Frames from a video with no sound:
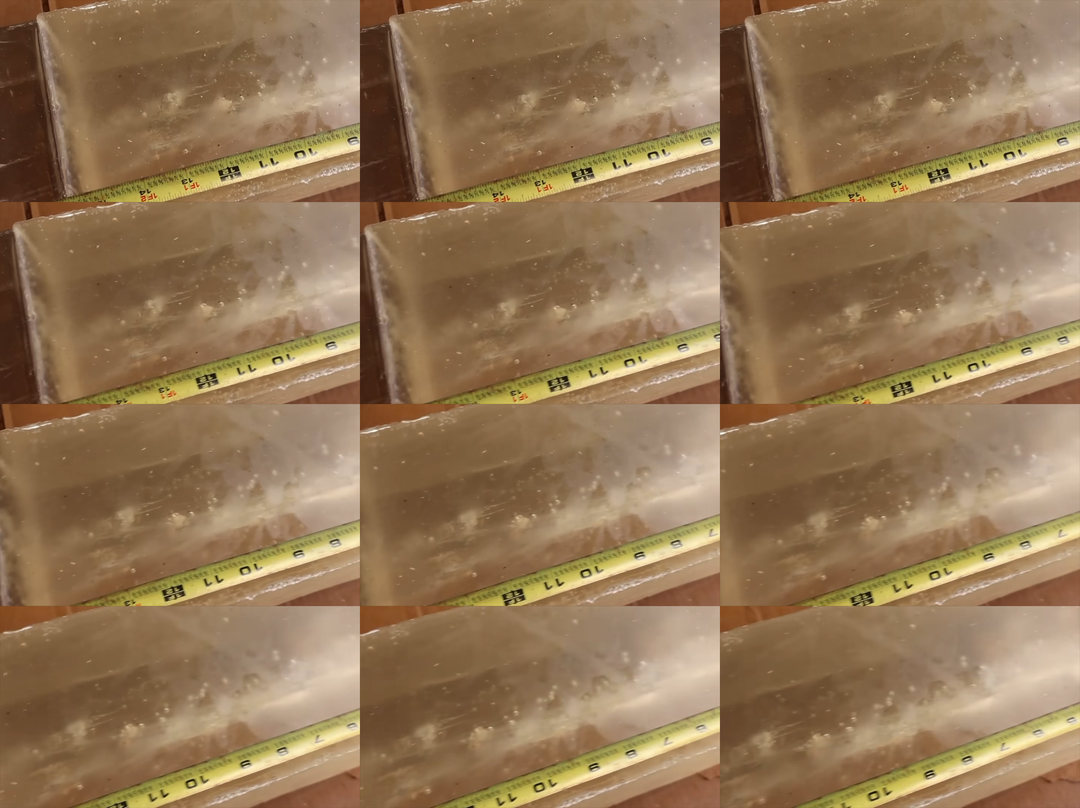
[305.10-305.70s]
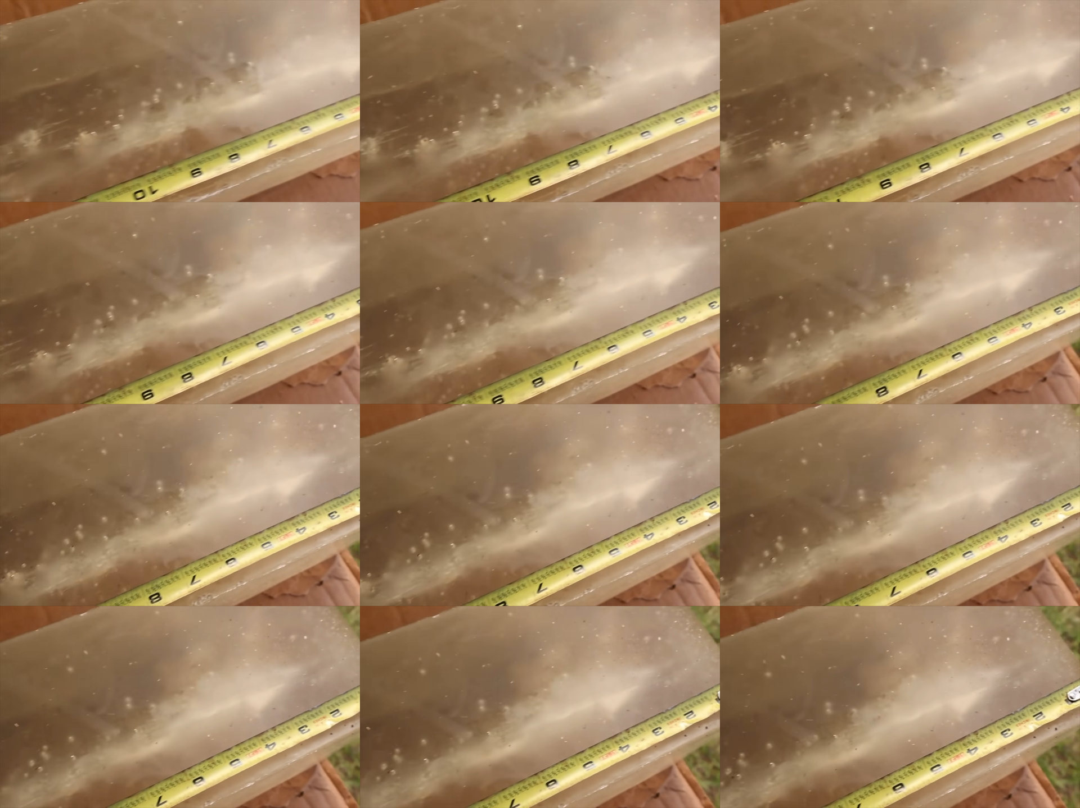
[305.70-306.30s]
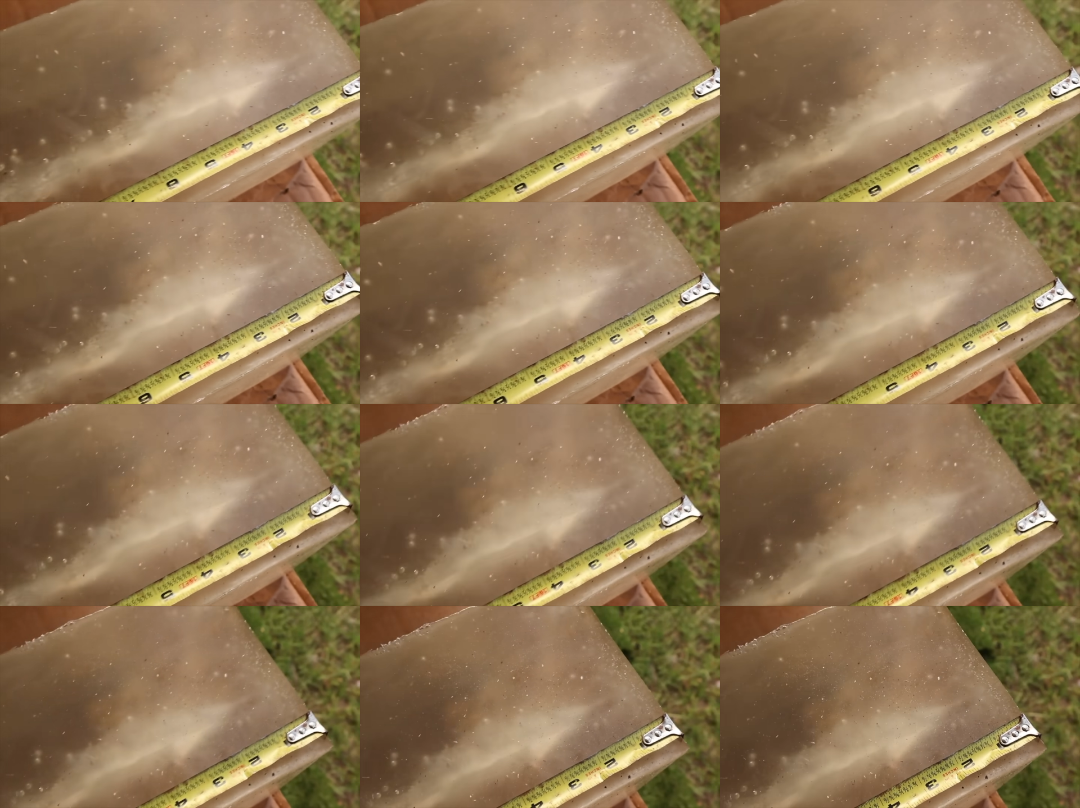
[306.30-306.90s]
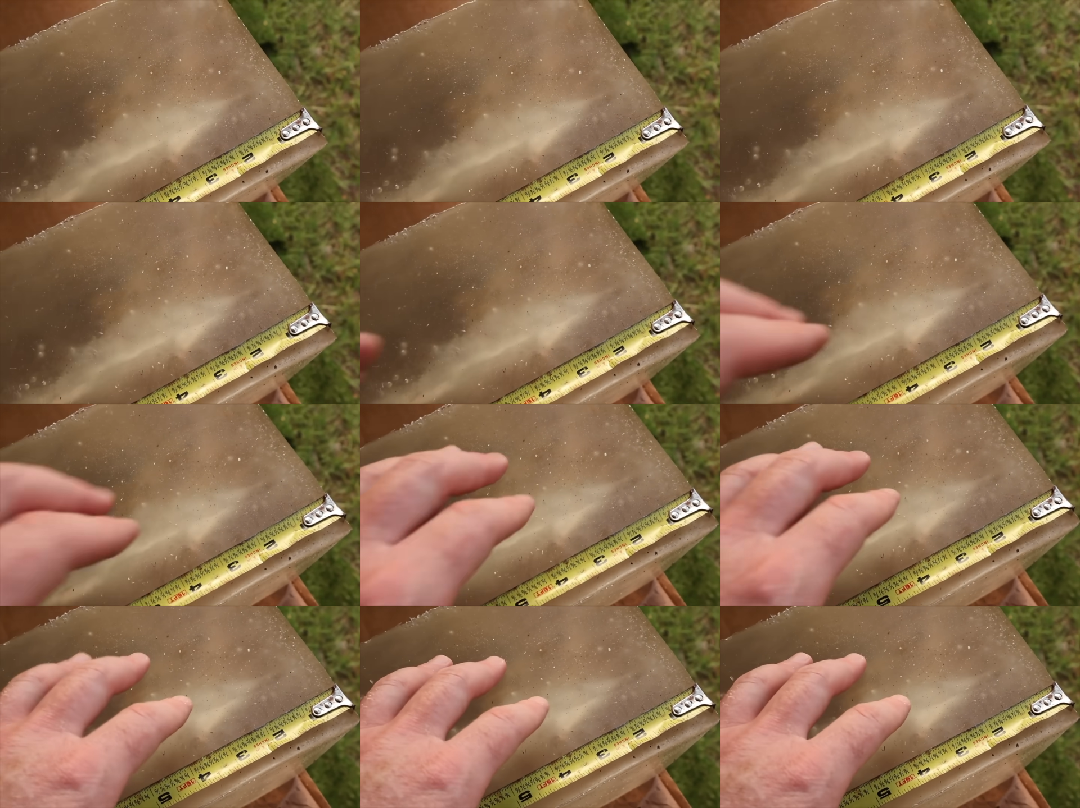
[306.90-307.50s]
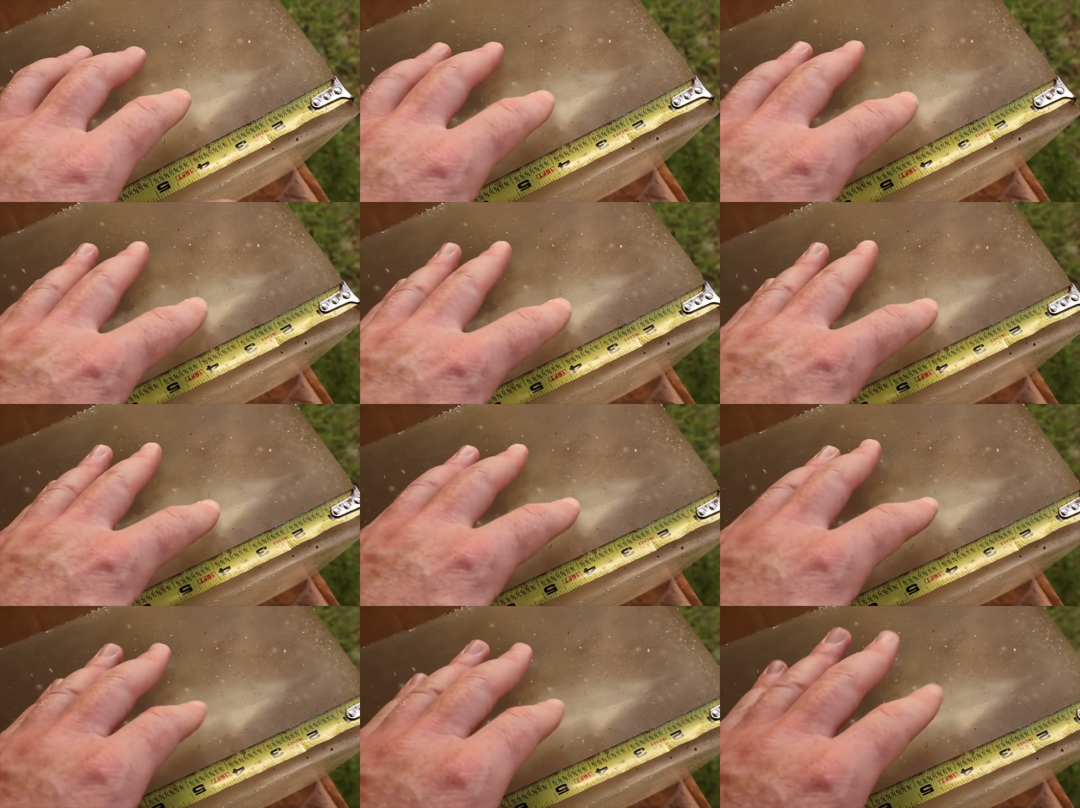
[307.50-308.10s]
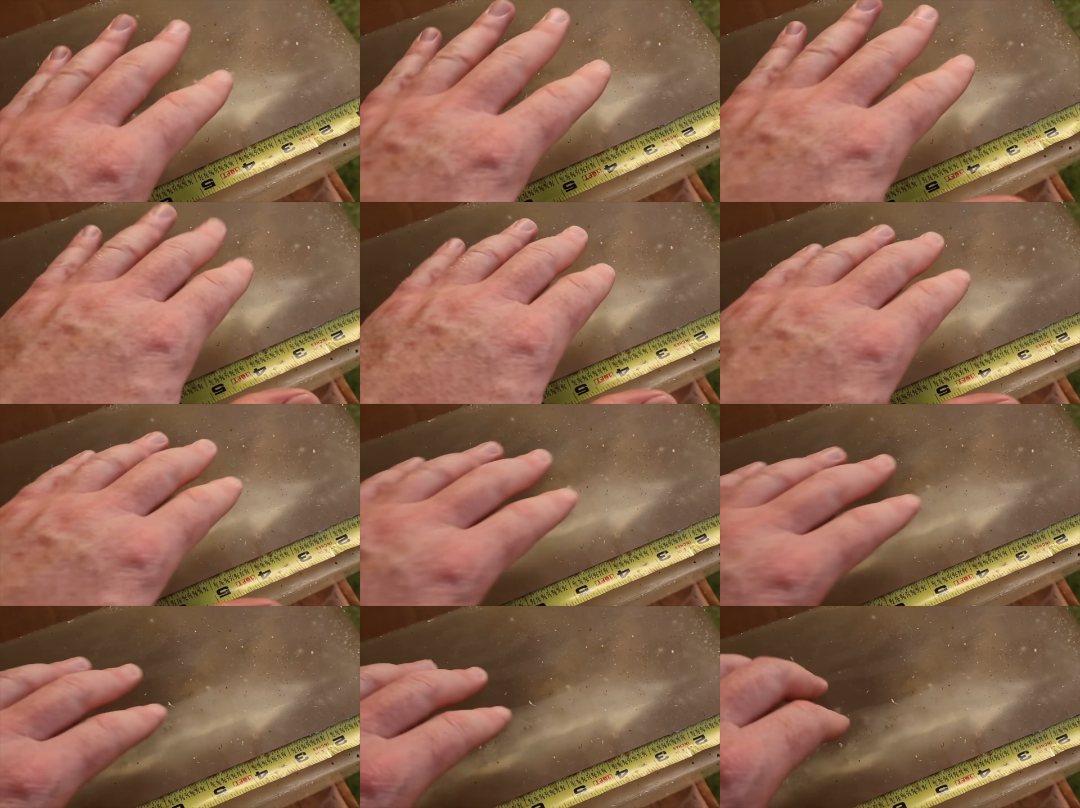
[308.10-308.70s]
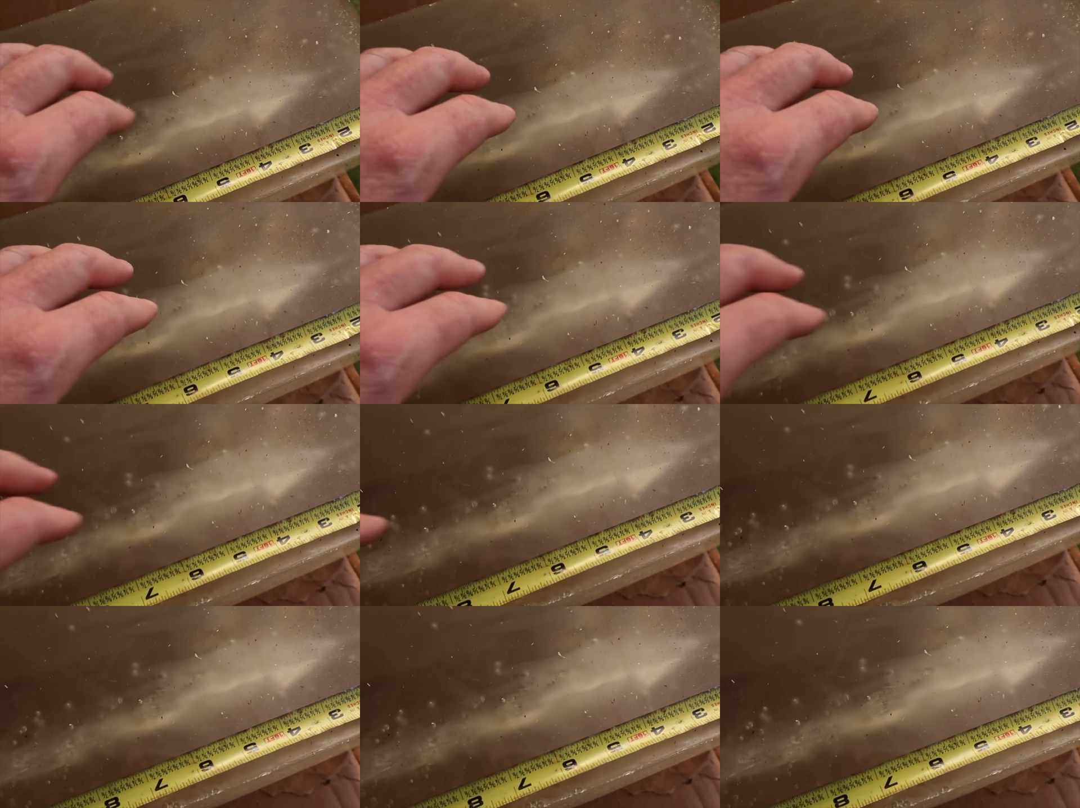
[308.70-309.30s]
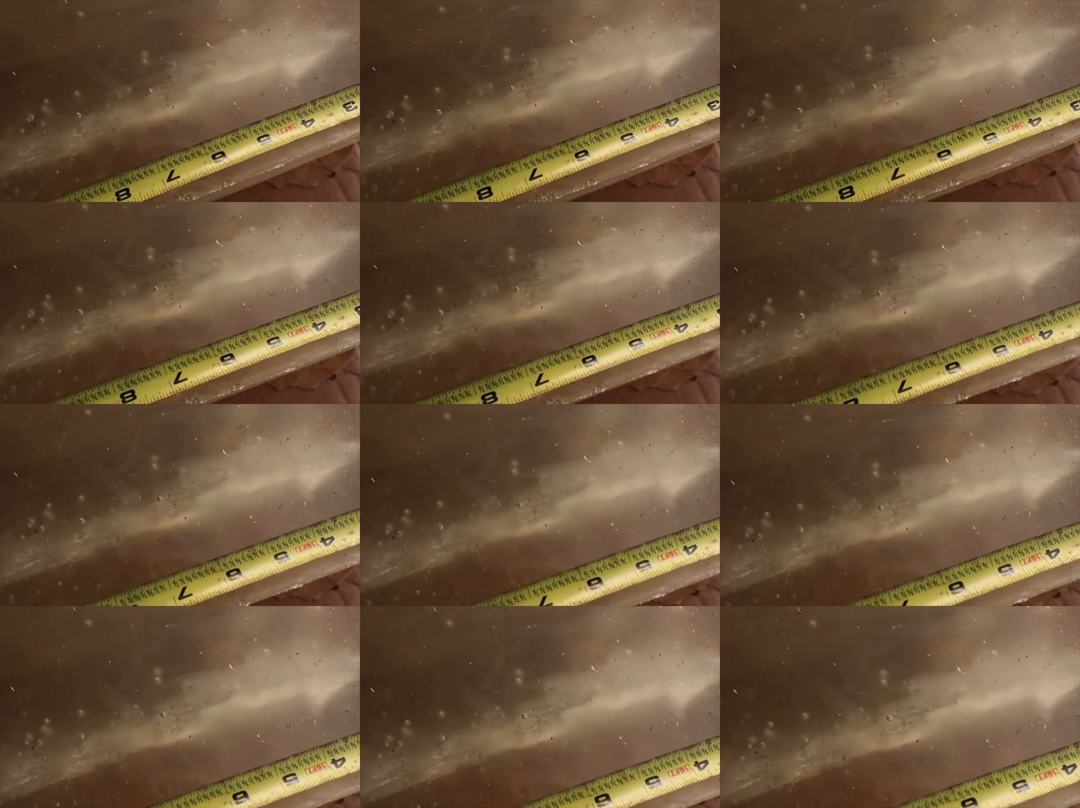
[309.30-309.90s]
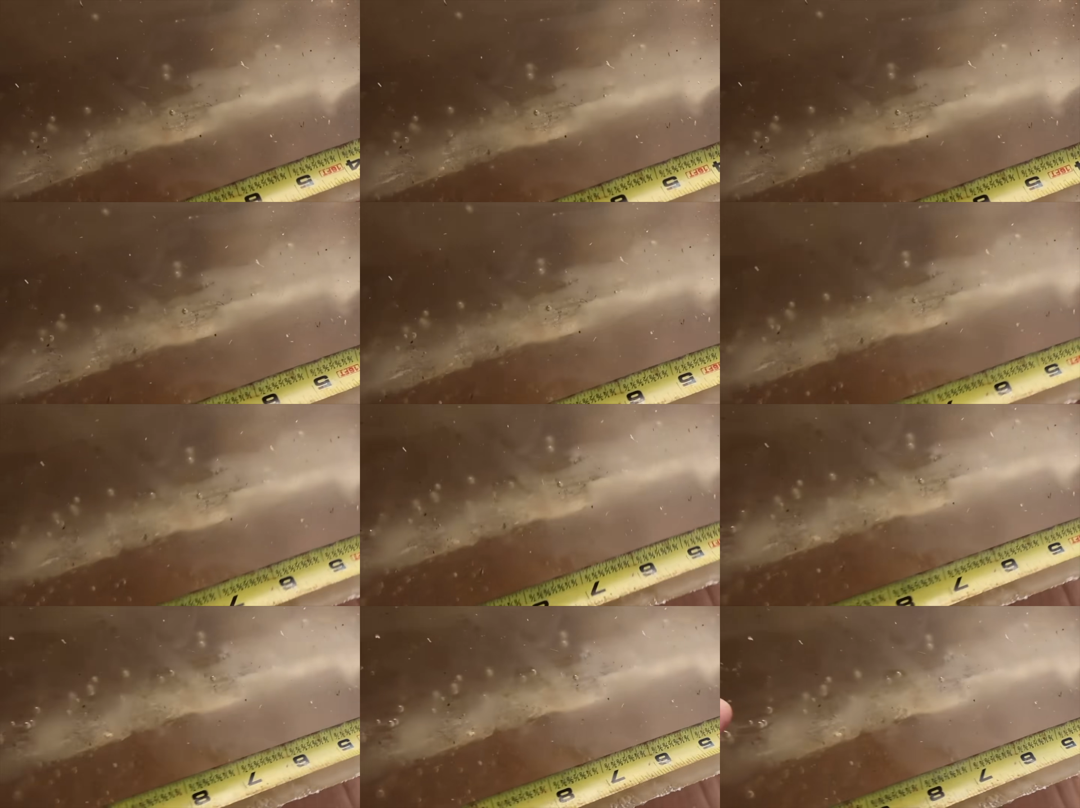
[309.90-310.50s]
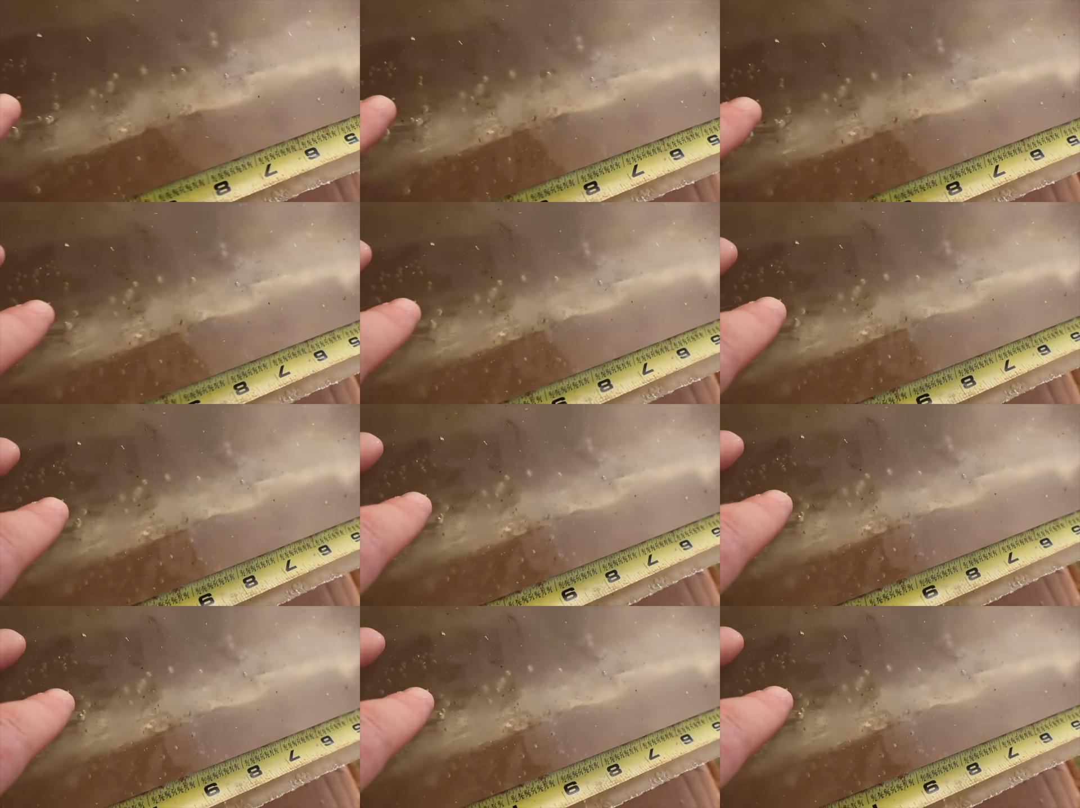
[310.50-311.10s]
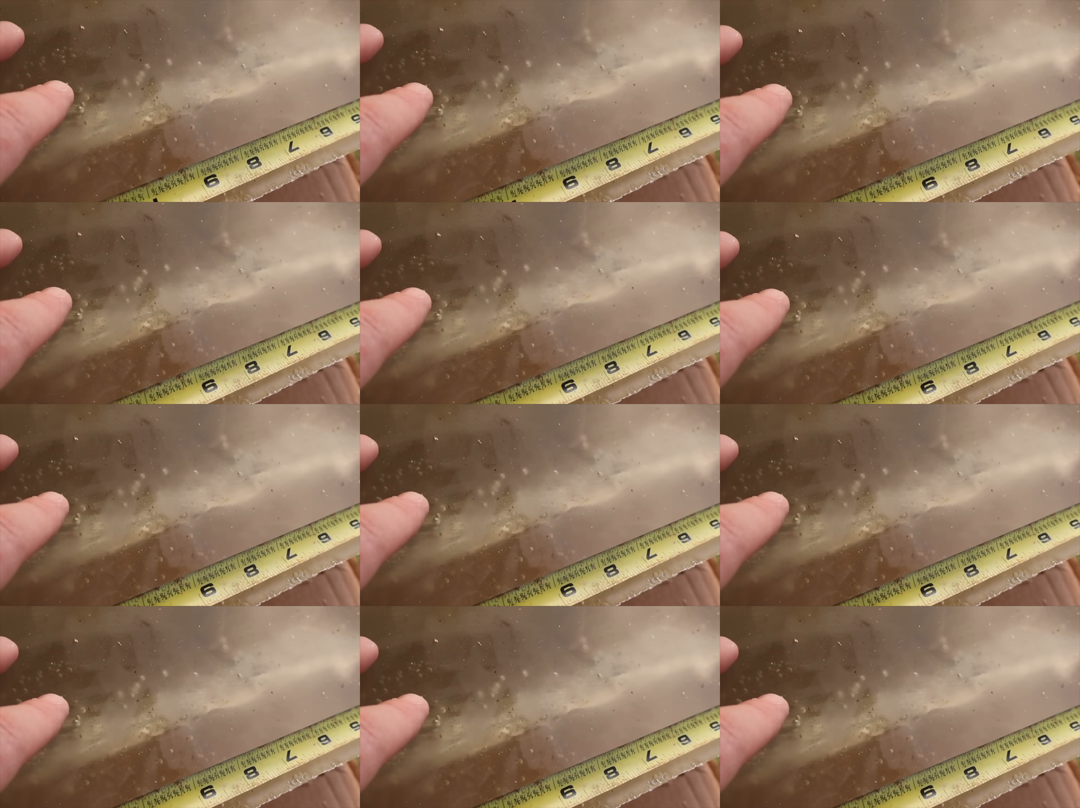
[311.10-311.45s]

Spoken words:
Nobody's mouth can be seen.